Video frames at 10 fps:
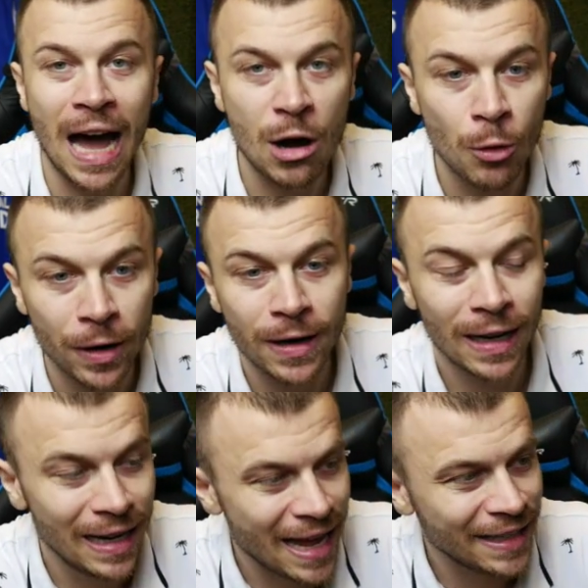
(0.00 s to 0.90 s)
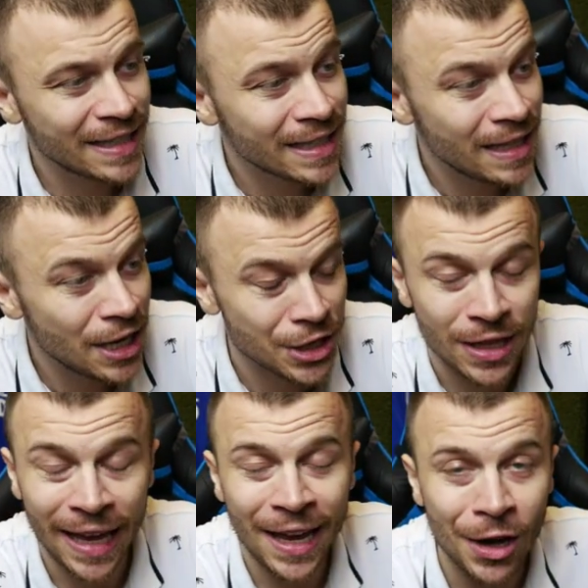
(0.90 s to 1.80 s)
our latest
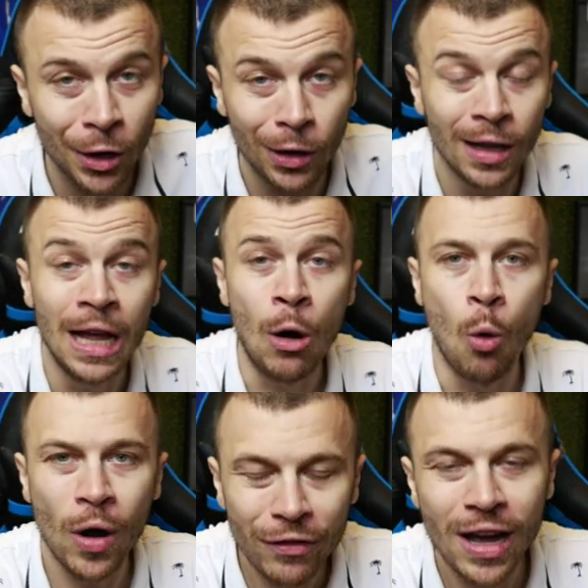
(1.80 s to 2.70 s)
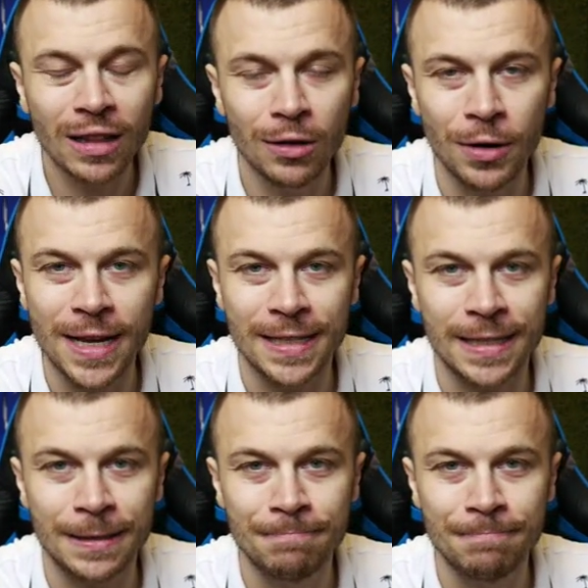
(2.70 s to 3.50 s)
addition, in goal, we've got Lloris.